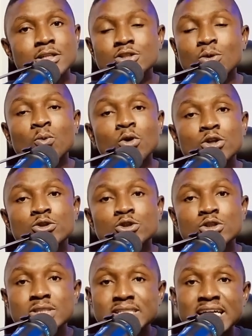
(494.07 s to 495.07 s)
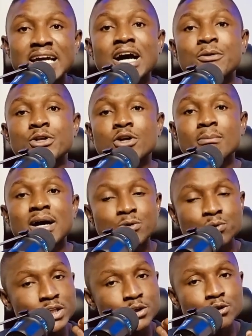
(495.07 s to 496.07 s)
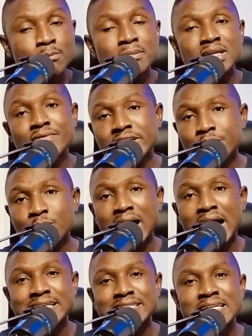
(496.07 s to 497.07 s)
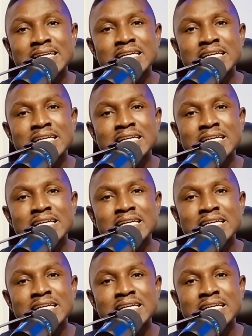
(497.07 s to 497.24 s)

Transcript: It's not what you just say out in your mouth when you don't believe it in your heart.